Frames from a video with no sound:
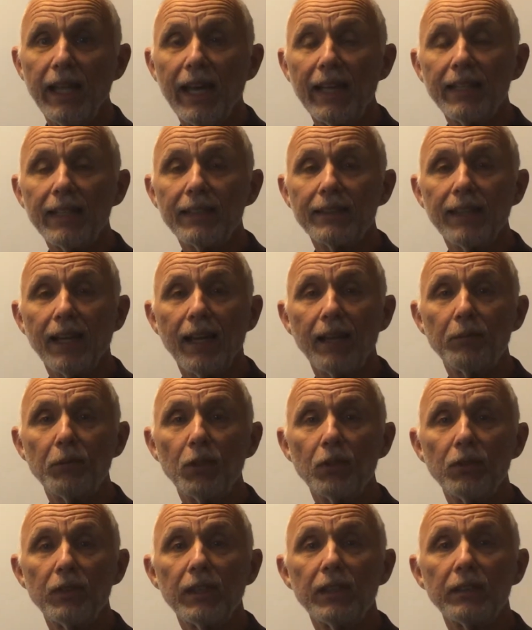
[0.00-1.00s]
Anytime
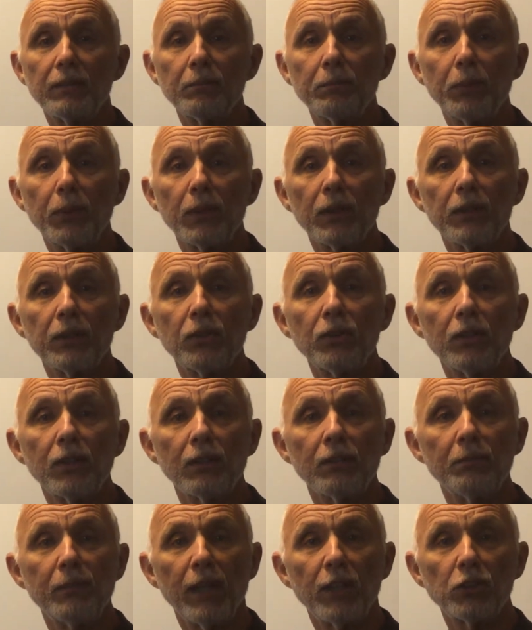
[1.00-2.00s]
you didn't put a unit
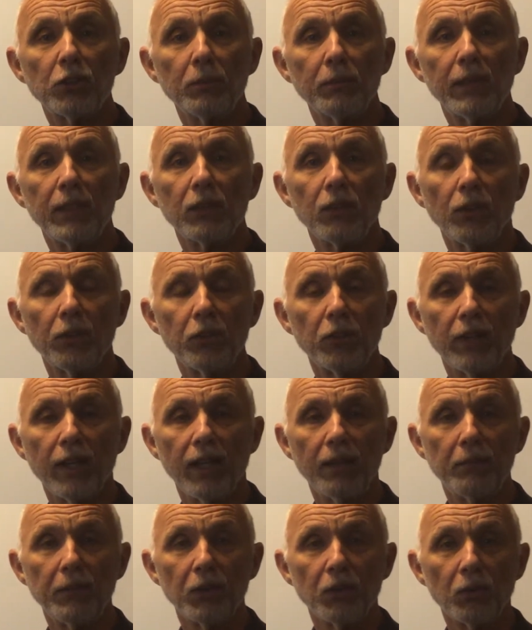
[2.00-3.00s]
of measurement or you
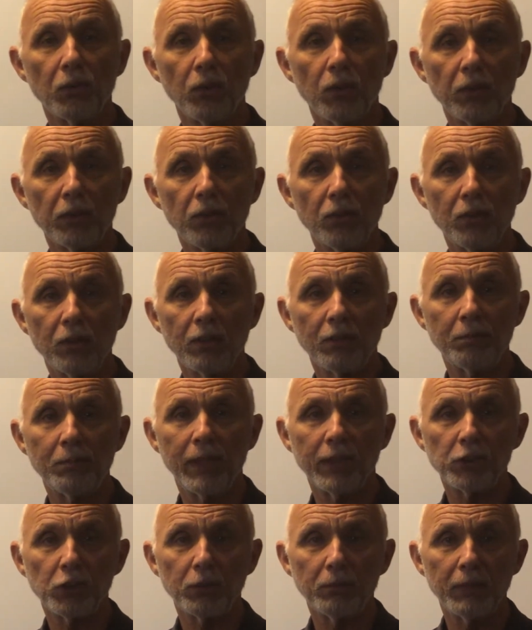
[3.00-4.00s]
gave me the wrong unit of
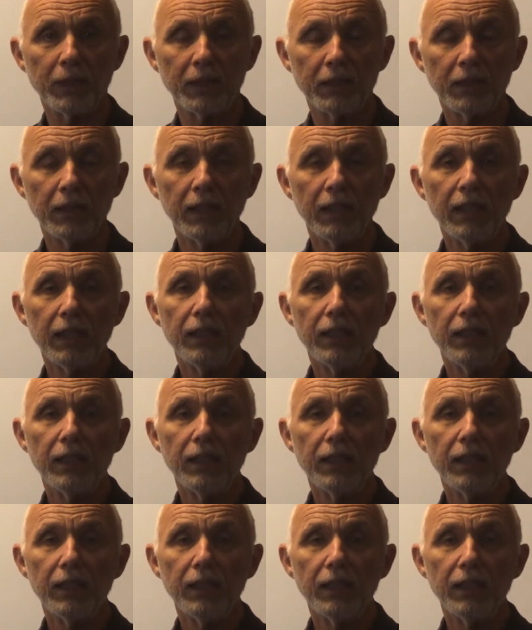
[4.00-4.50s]
measurement,